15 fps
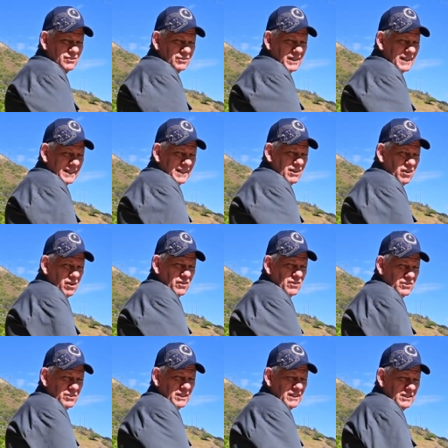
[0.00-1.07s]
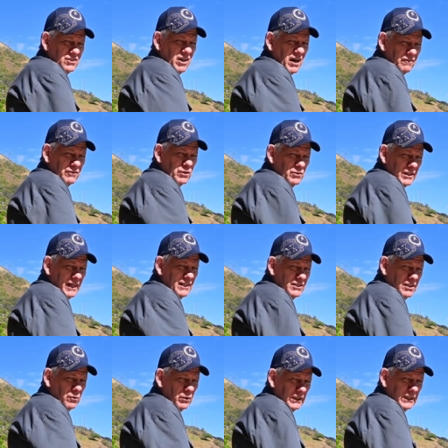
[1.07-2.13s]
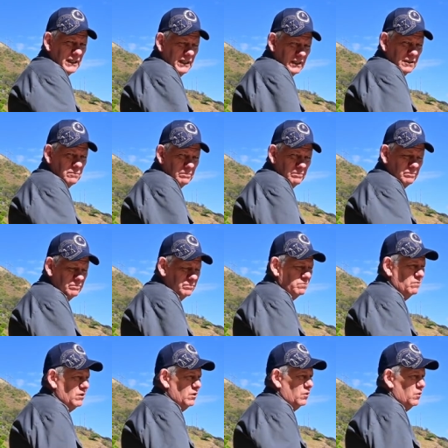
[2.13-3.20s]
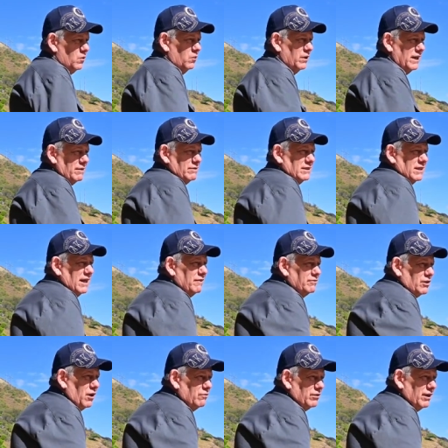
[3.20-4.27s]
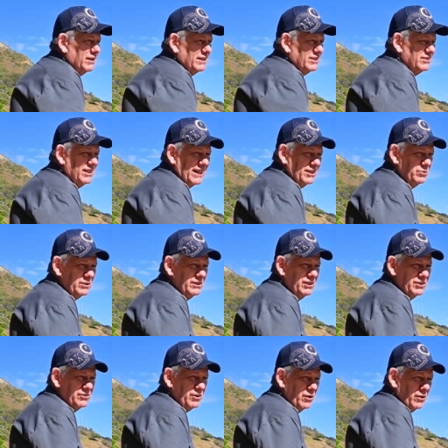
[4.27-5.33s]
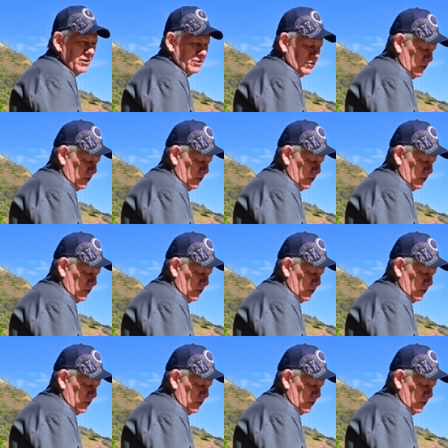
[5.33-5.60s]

Try to get all the seeds off those heads that we can. Whatever's left over on these things, we just throw to the